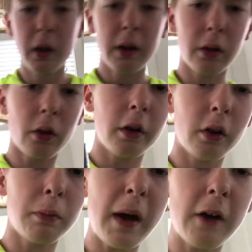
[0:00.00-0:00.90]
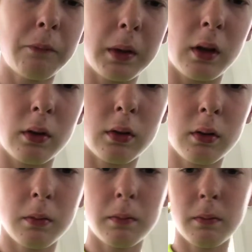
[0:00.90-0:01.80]
that's on this mouthpiece.
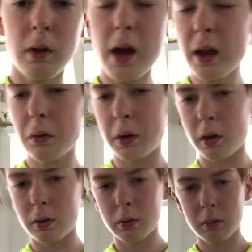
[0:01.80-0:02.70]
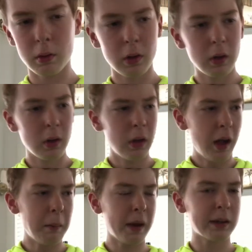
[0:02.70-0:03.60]
Anyways,
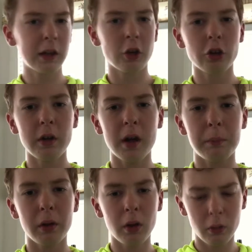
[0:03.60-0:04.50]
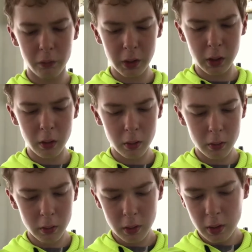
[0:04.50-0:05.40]
I'm actually going to show you how to place a reed.
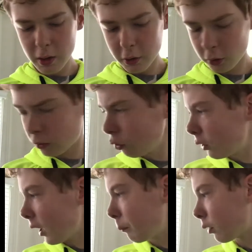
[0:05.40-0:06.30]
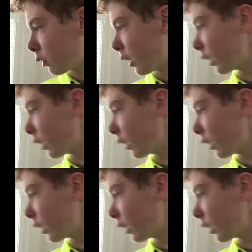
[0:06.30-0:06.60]
There's two types of